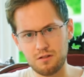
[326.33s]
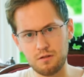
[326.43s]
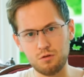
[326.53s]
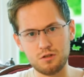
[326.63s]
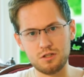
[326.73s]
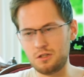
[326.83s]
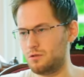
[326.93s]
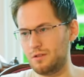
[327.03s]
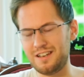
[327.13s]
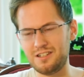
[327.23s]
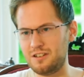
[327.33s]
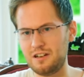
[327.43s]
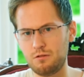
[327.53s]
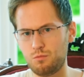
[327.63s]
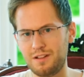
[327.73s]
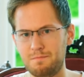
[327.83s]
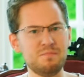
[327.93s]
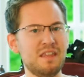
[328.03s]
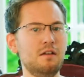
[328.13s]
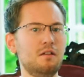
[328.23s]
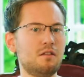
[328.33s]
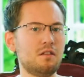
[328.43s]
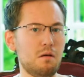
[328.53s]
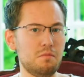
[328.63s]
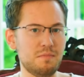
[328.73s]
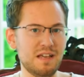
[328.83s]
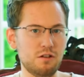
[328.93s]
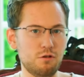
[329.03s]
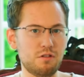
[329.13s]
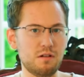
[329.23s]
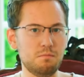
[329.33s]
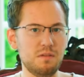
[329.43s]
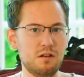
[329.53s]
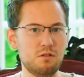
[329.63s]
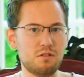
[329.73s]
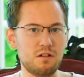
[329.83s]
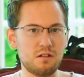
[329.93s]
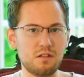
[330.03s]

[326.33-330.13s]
There were two engineered with sub-menus and menus and